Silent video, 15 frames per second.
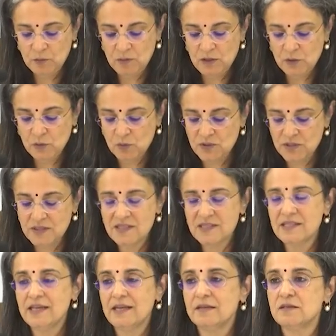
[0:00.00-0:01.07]
you will
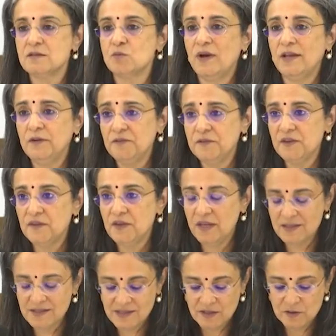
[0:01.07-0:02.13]
notice that one of the
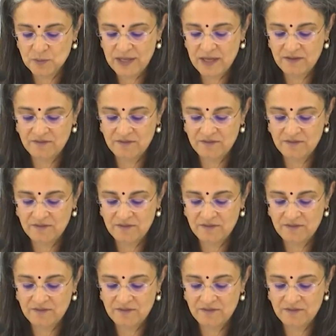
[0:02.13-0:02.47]
things that we